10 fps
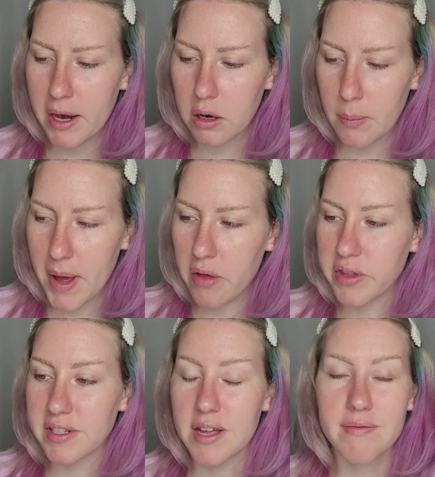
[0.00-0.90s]
about
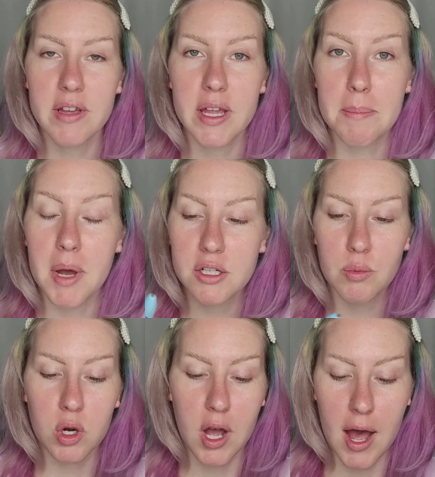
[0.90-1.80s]
this. I'm feeling much
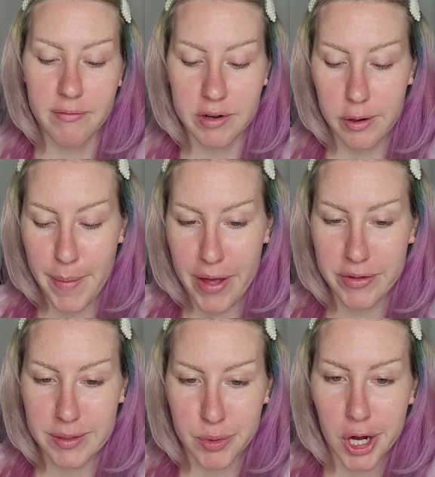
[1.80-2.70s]
more confident about
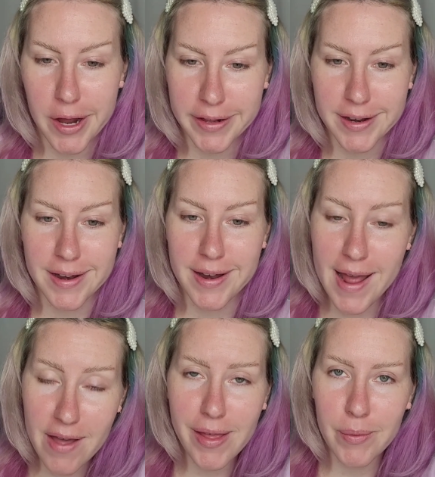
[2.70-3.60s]
this product
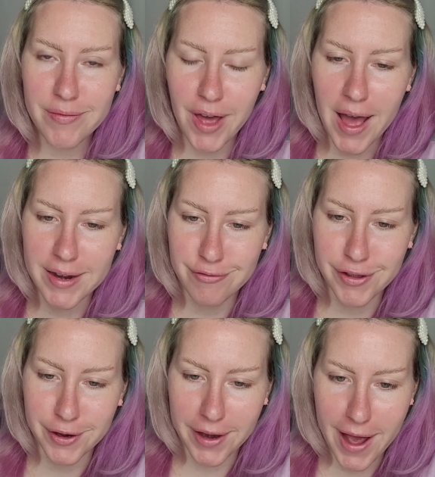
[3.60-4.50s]
now that we've gotten it
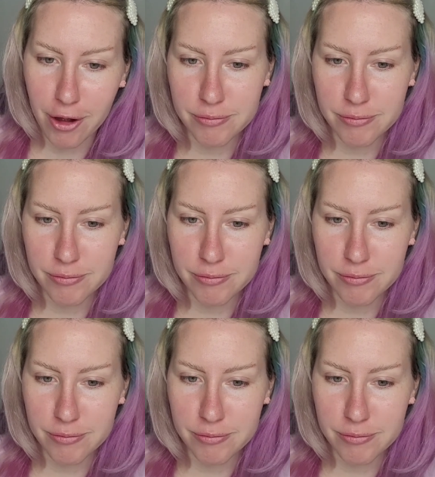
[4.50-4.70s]
figured out.